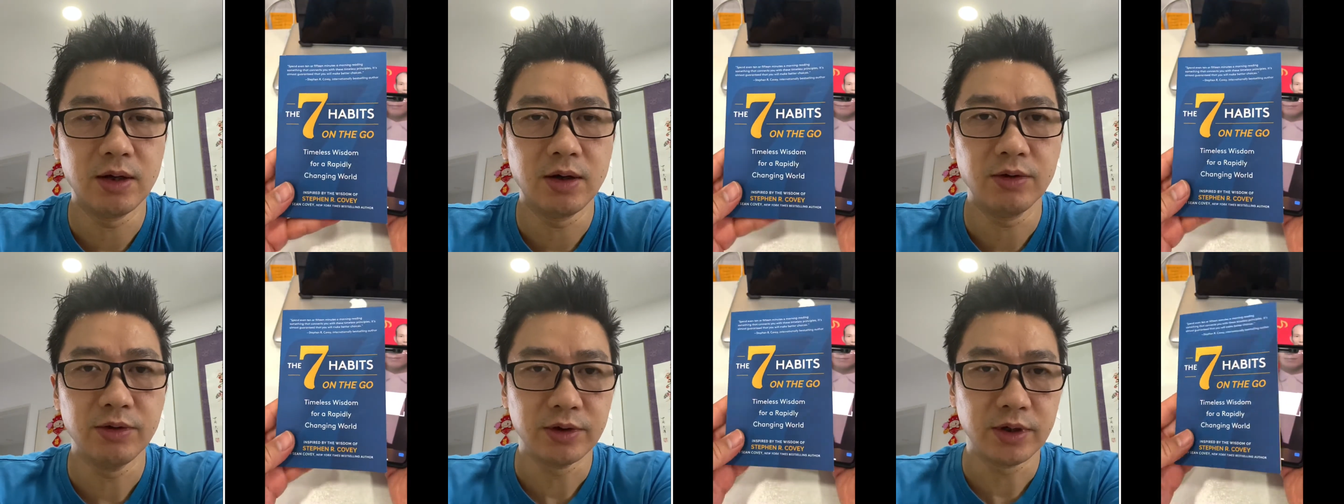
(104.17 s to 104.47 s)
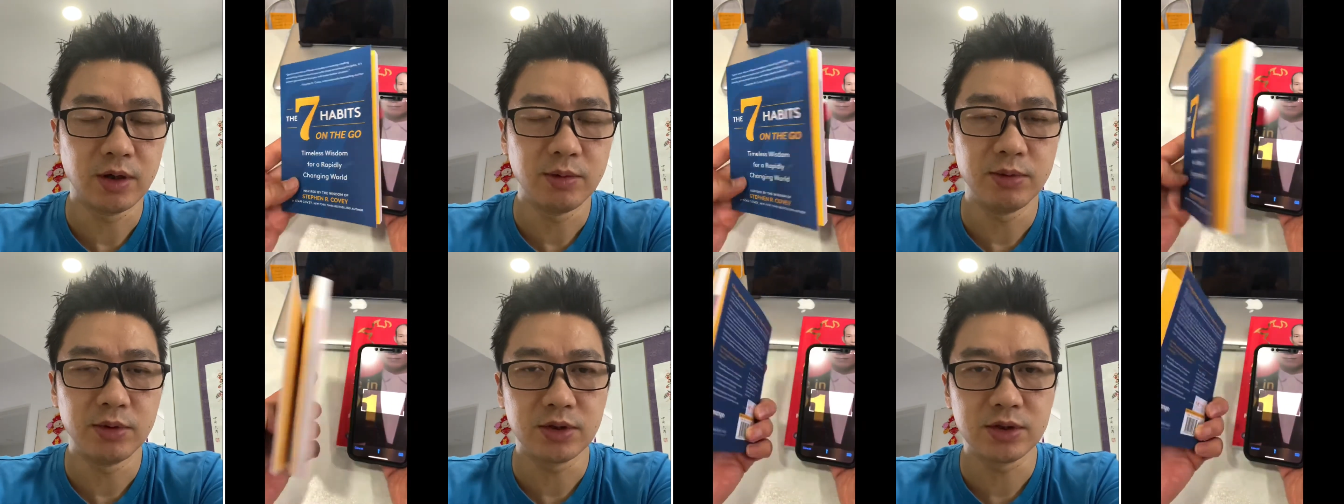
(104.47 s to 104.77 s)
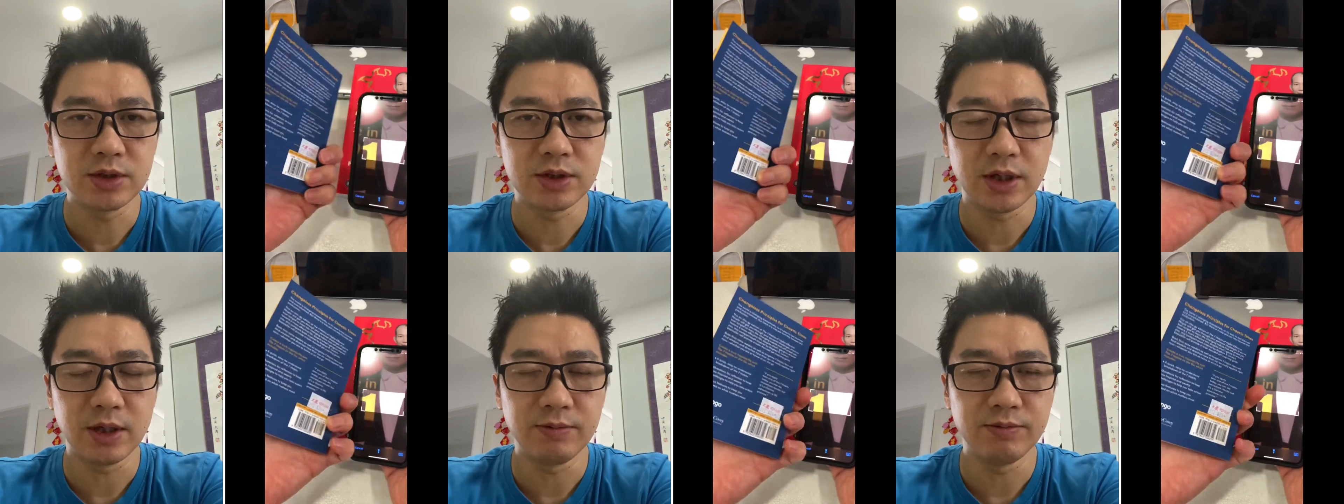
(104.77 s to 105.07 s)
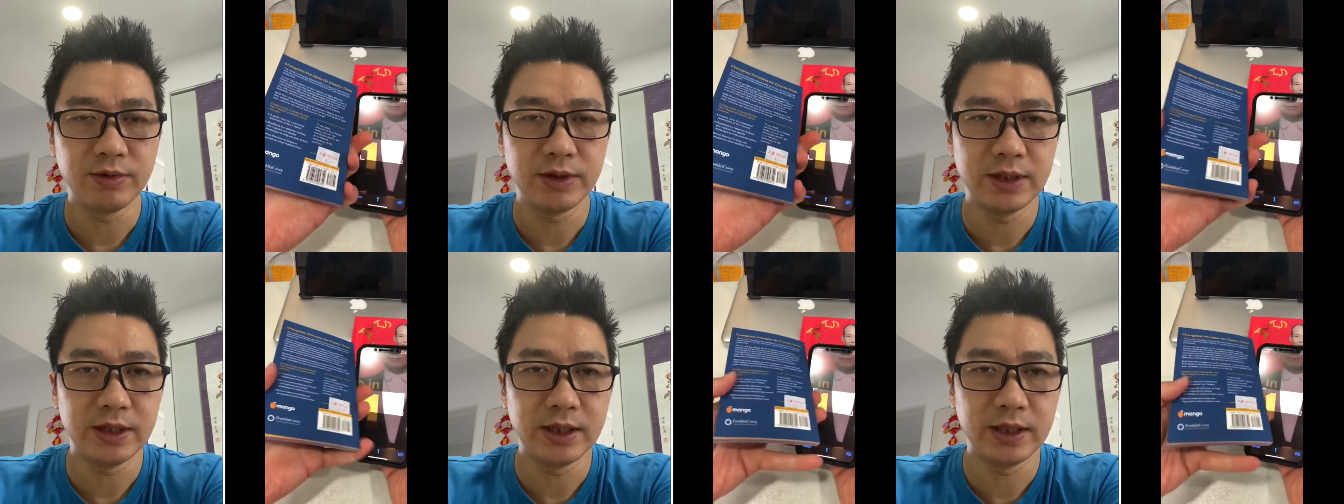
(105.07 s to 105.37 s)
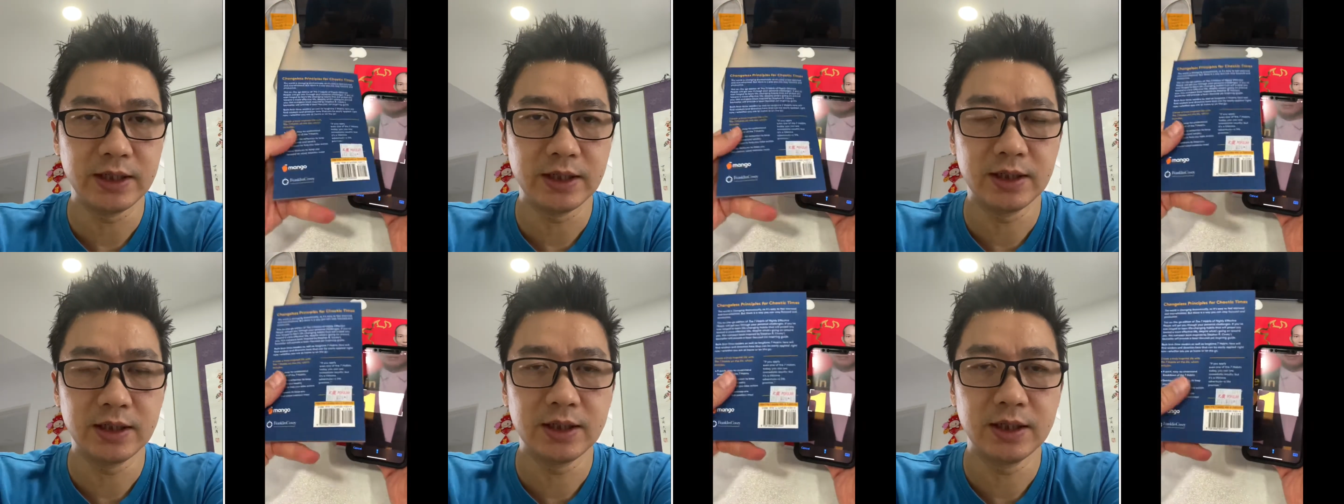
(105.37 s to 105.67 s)
on-the-go books that I'm reading,
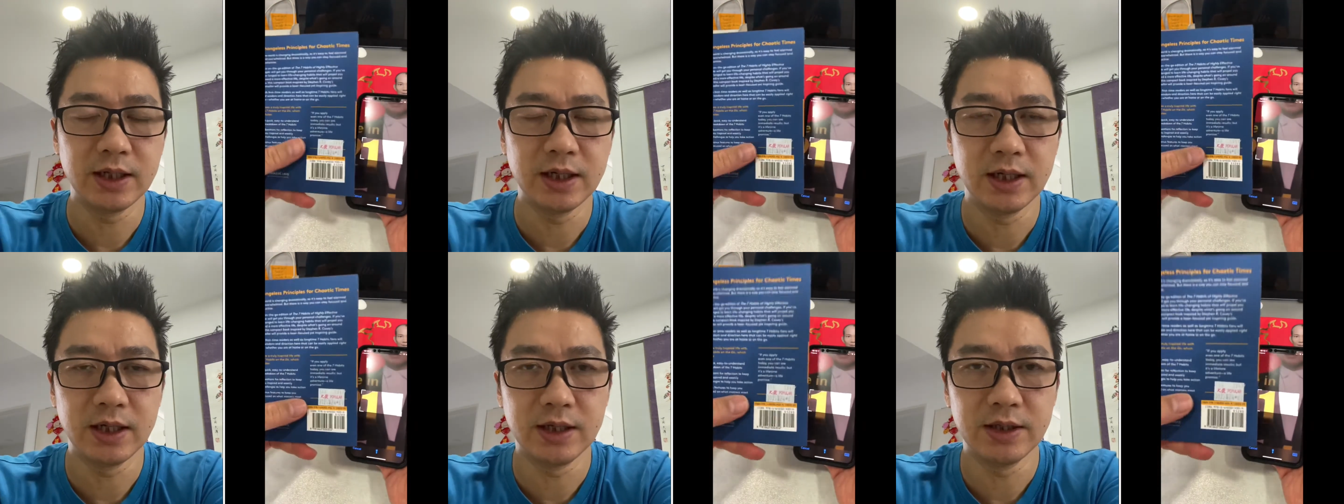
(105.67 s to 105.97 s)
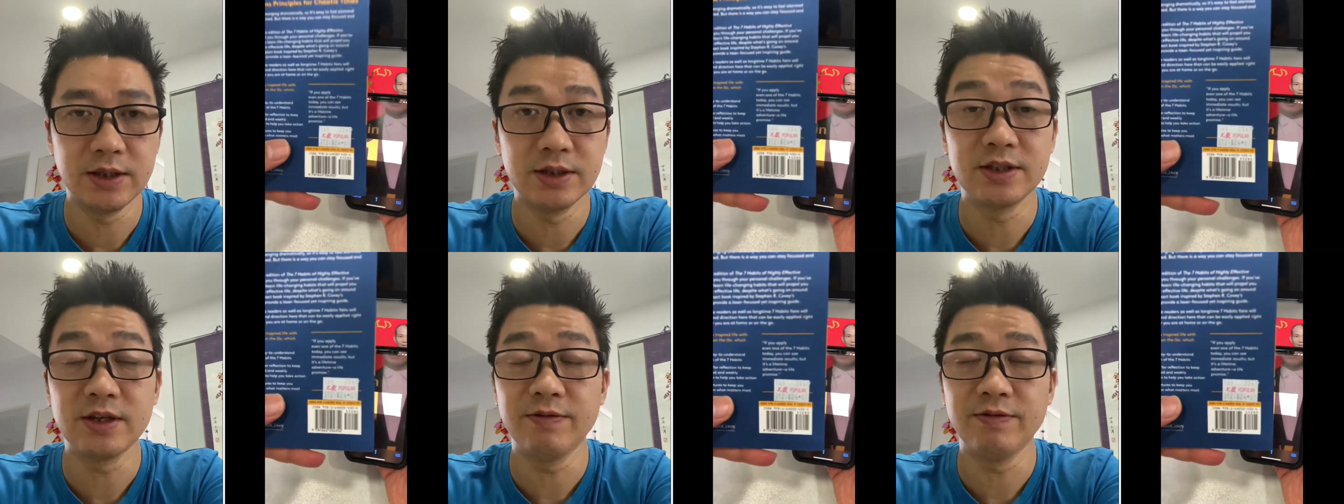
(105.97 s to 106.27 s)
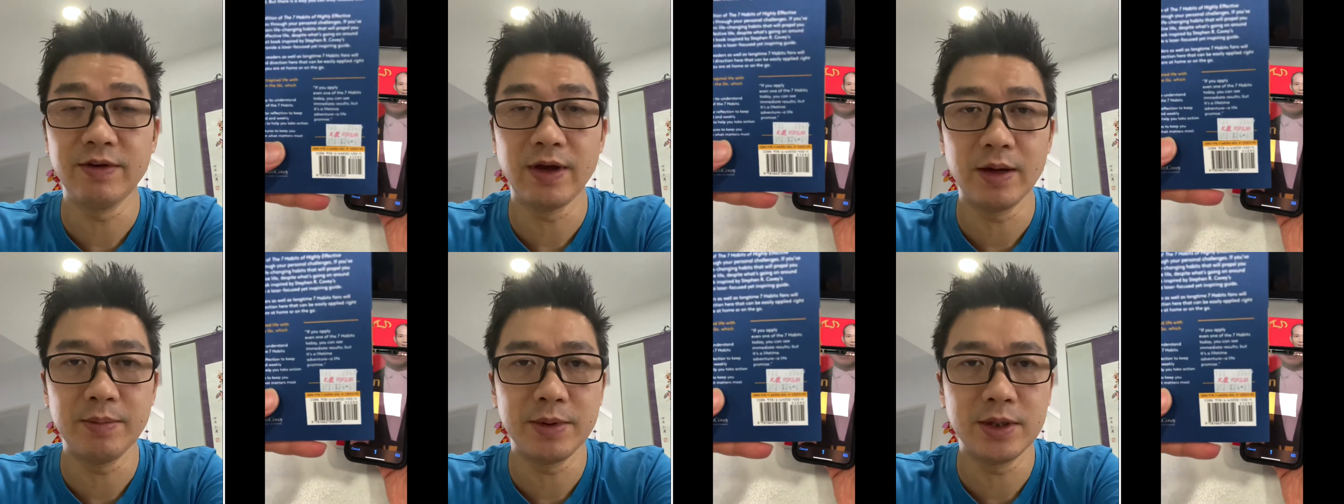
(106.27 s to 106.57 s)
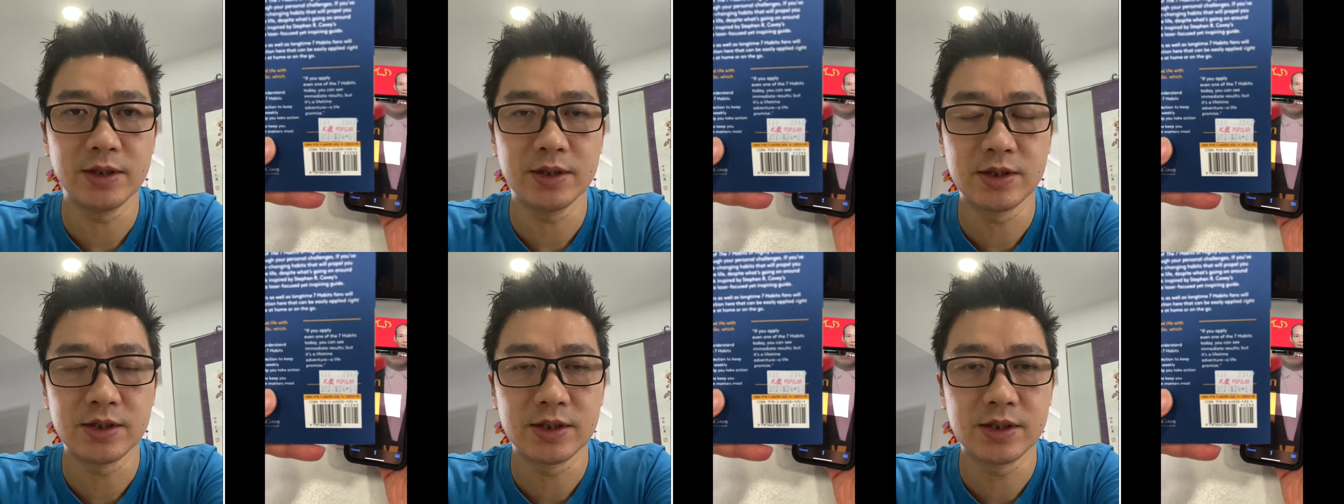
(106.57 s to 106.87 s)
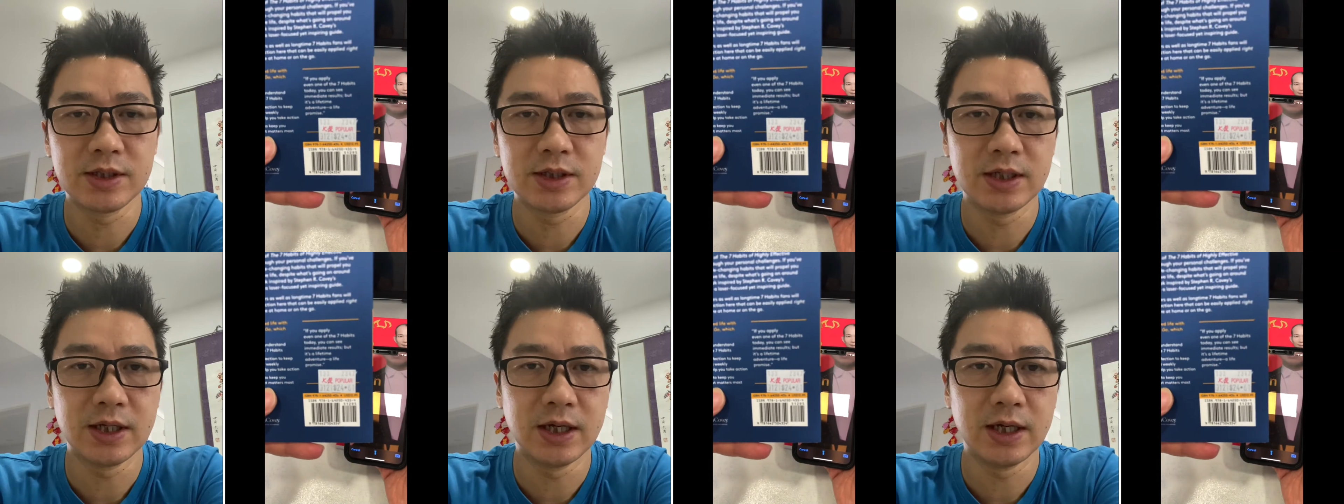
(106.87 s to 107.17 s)
uh, The Seven Habits.